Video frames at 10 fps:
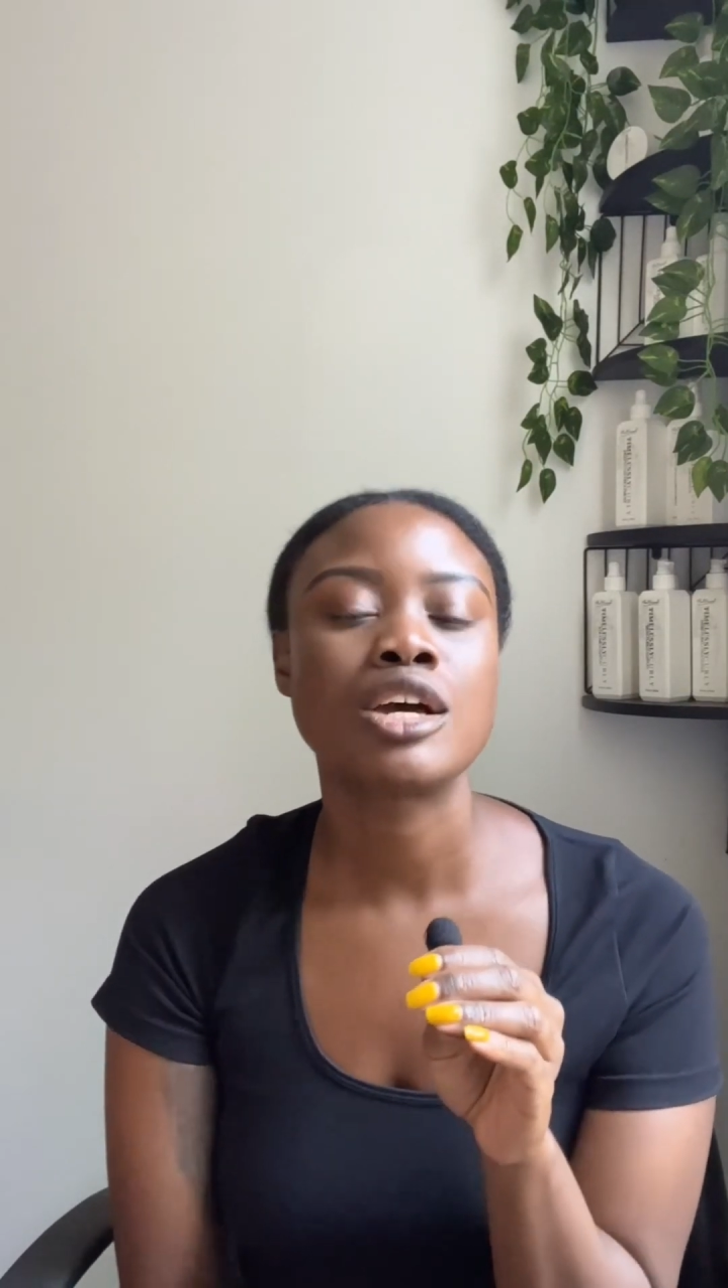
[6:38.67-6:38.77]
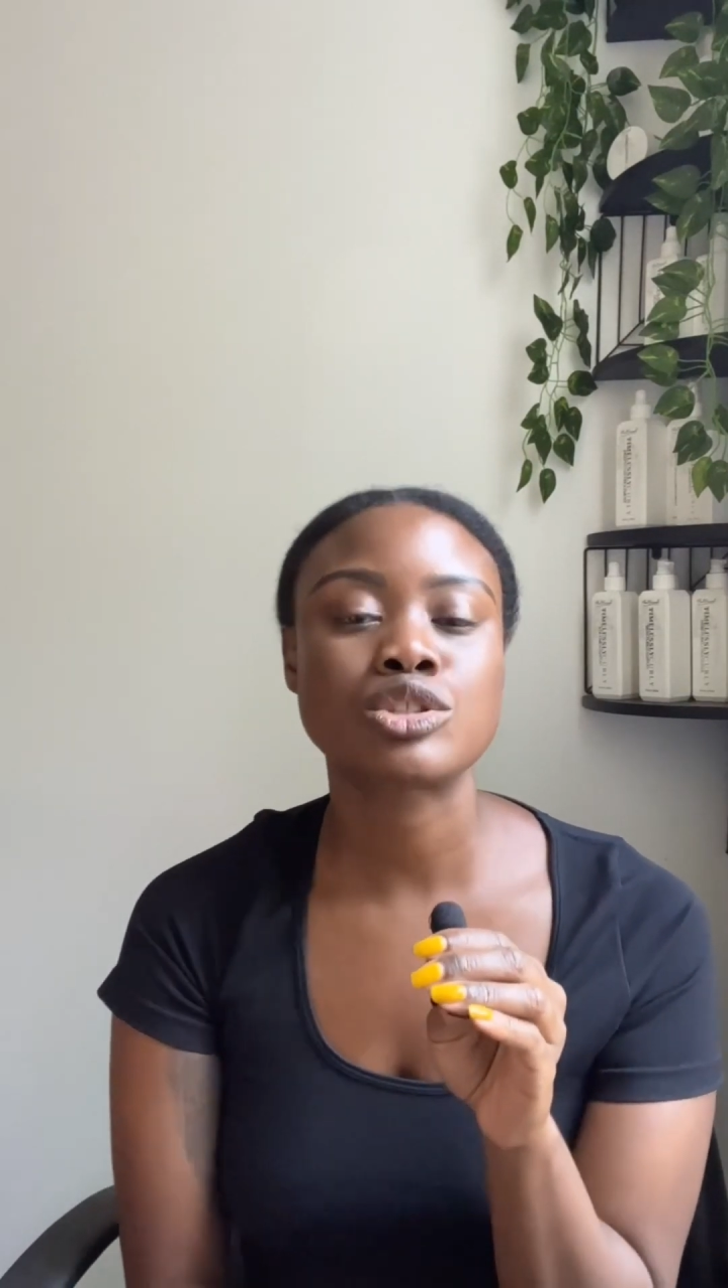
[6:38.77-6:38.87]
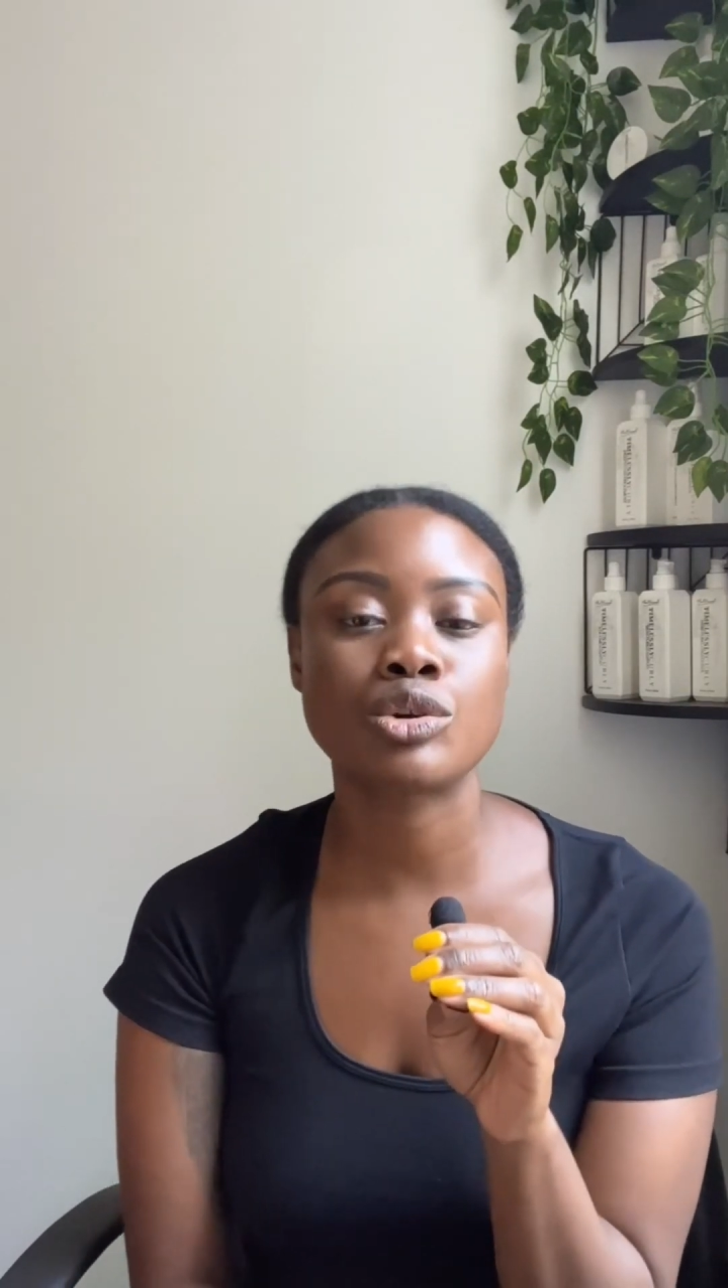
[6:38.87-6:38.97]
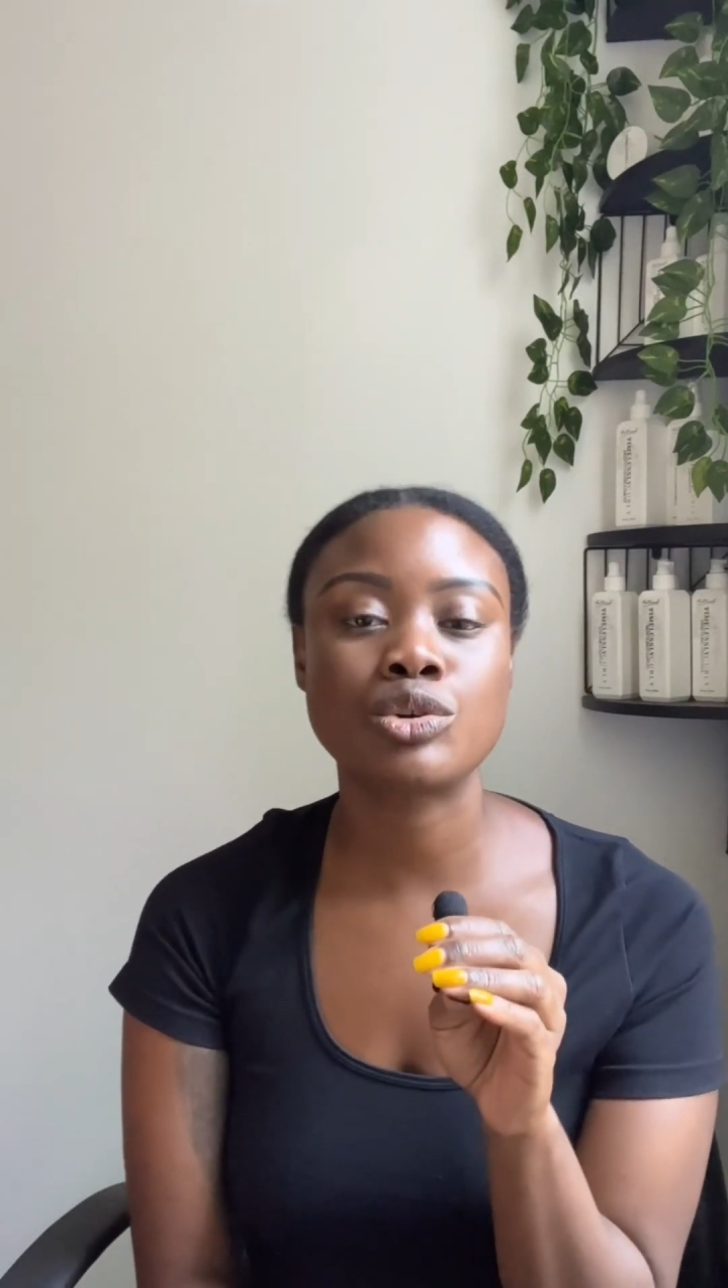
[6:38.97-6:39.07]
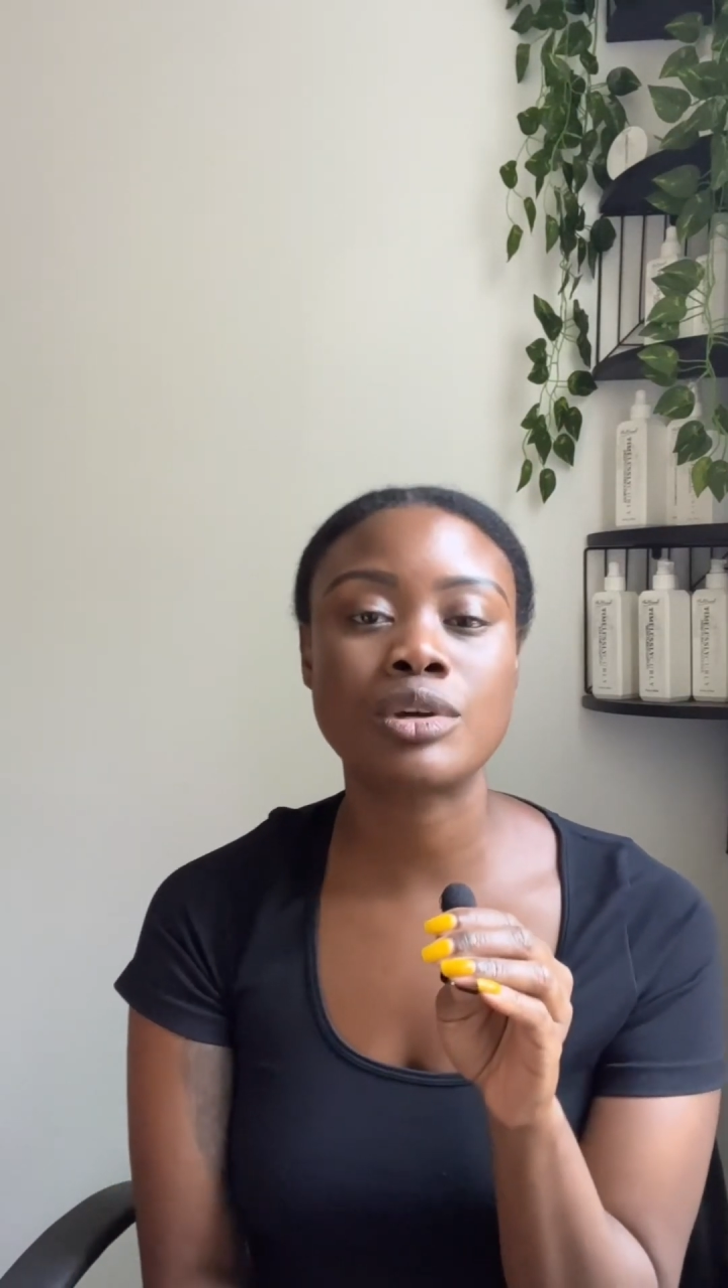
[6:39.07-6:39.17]

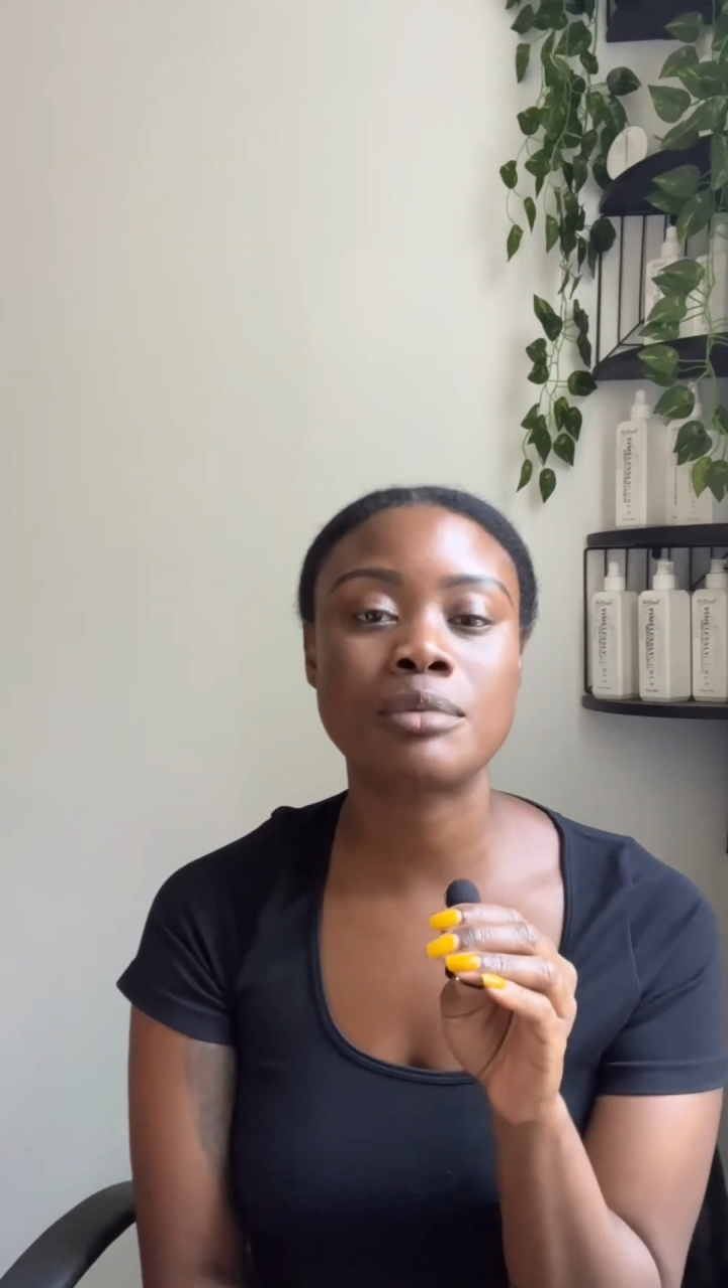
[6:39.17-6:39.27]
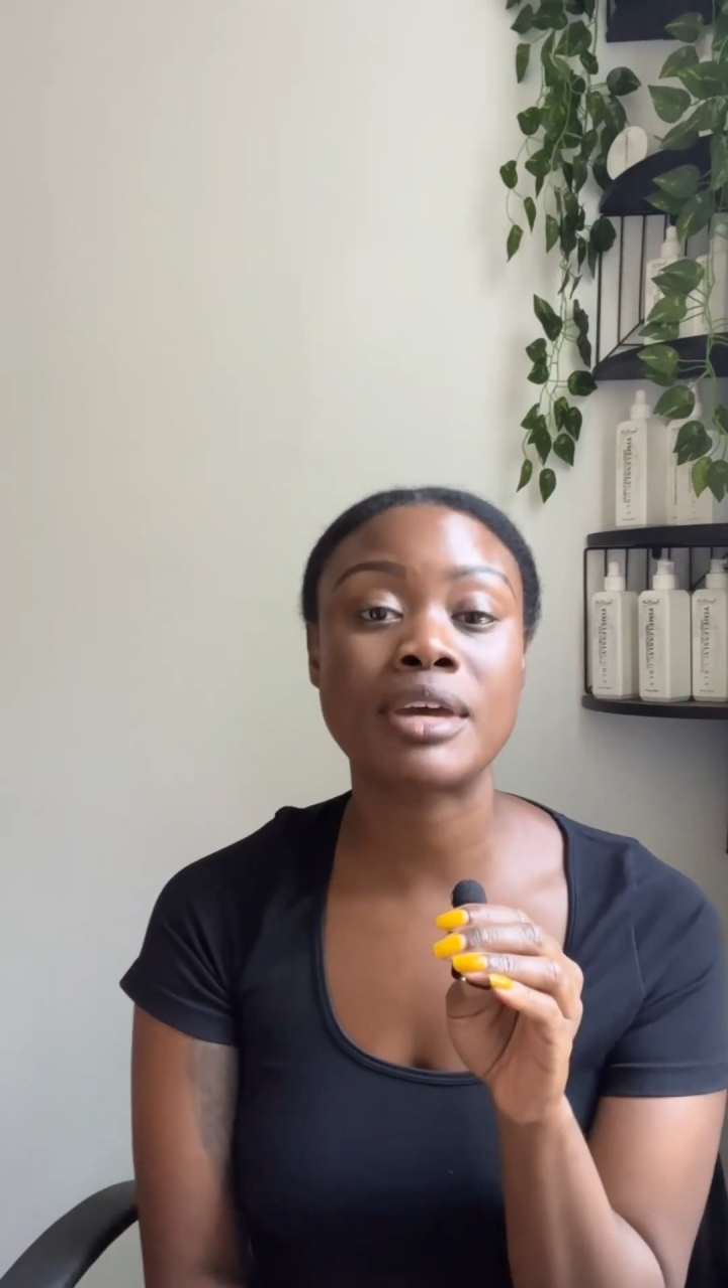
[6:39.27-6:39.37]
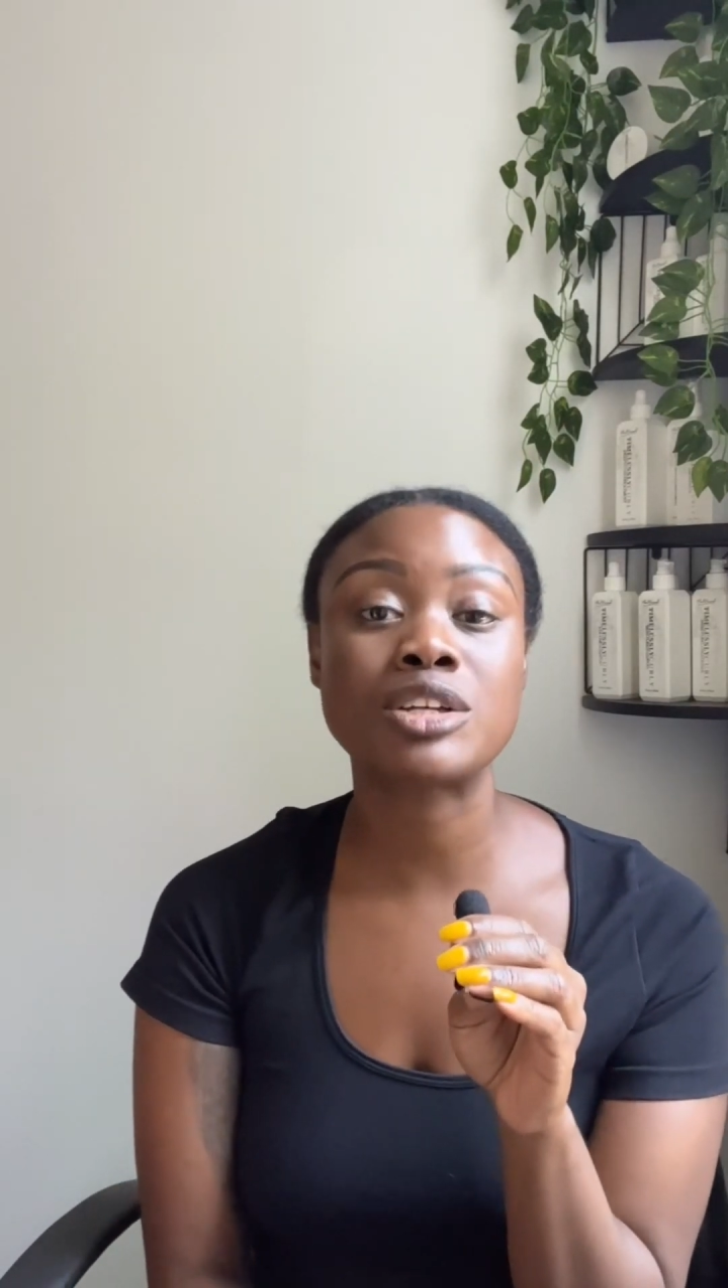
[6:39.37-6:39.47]
so you can make